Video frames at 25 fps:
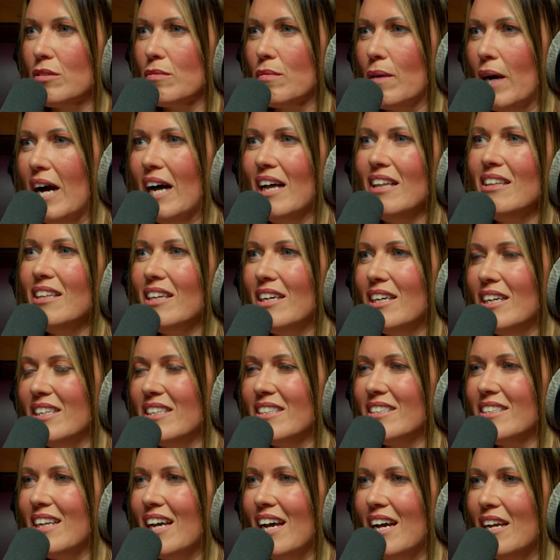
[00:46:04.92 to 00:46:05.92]
well,
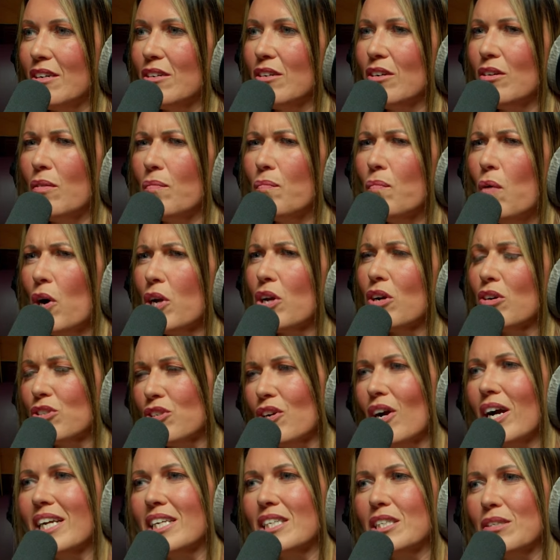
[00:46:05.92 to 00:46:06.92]
and what you're
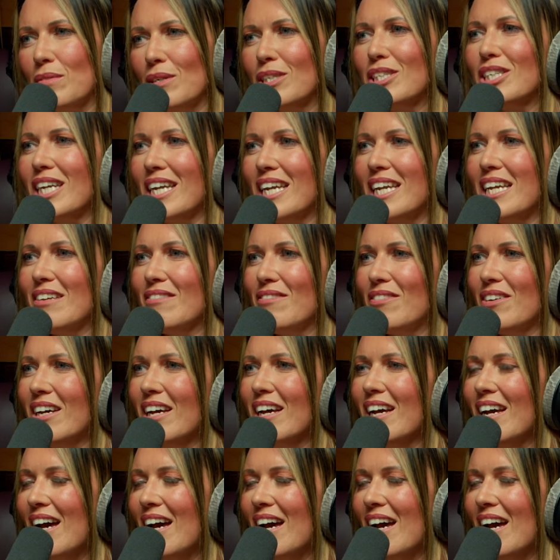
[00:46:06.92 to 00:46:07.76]
trying to achieve.